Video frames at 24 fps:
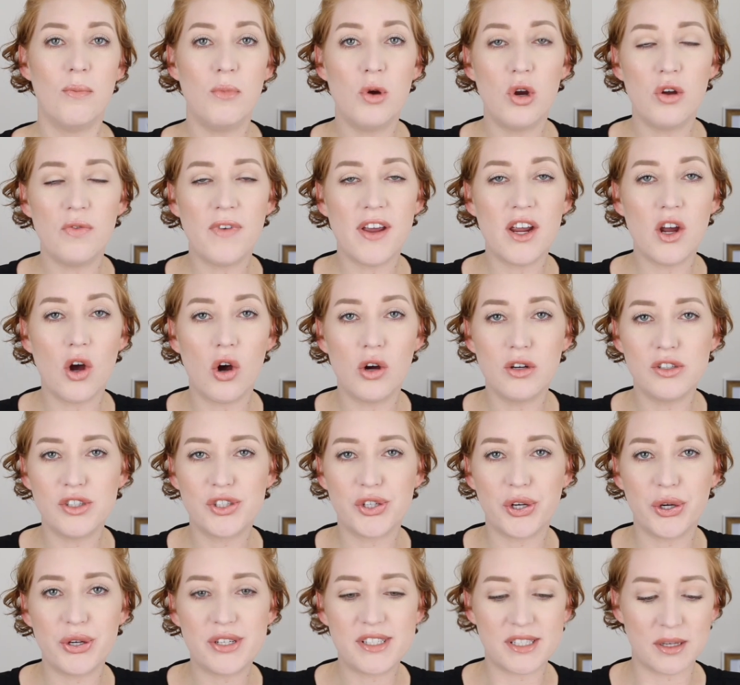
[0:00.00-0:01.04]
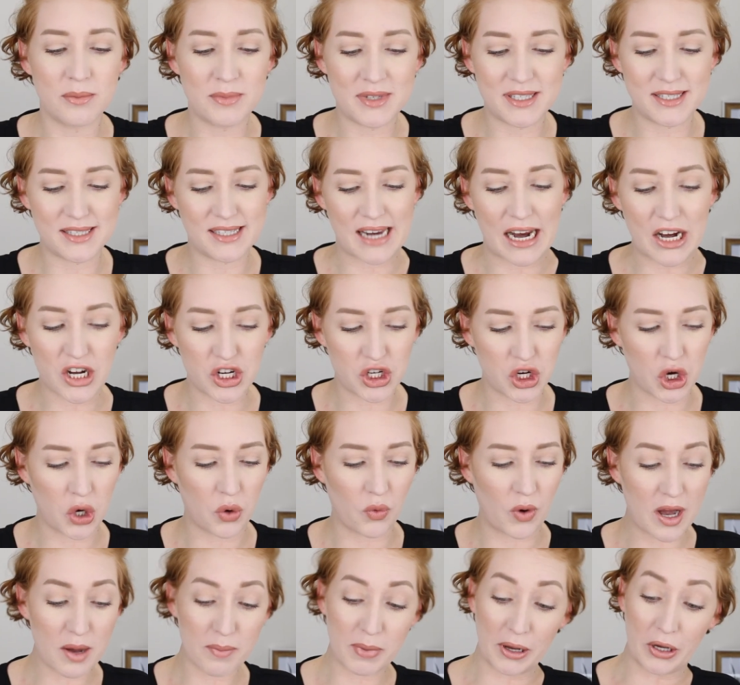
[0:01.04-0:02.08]
Moving on to some
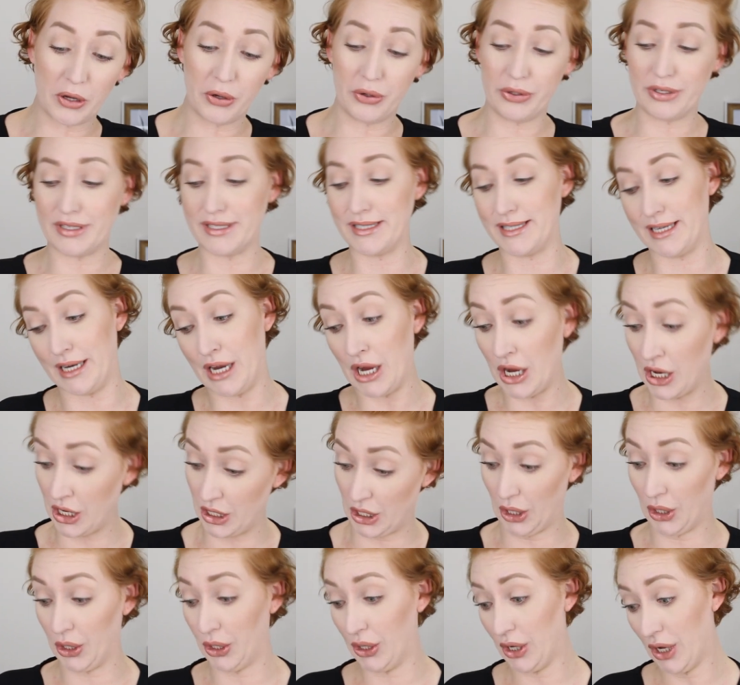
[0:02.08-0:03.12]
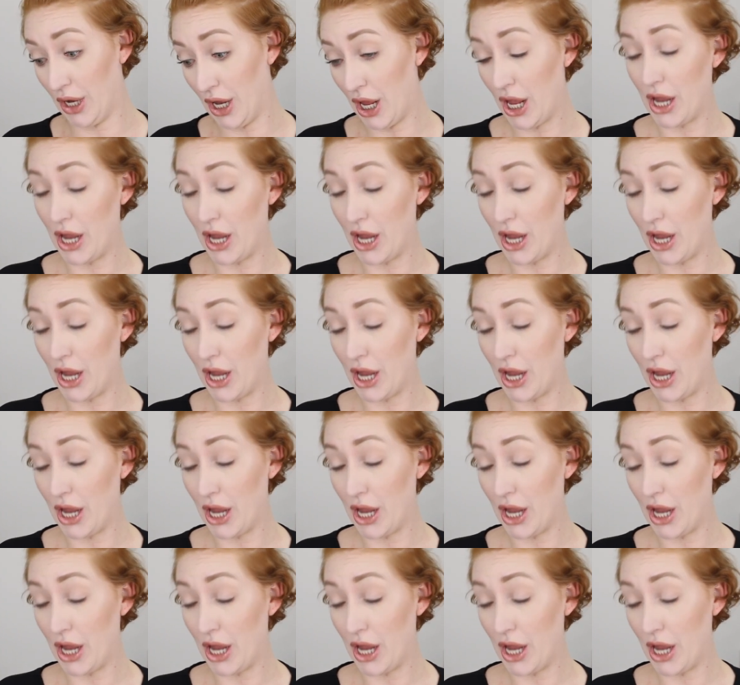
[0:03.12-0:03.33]
stationery, because, you know,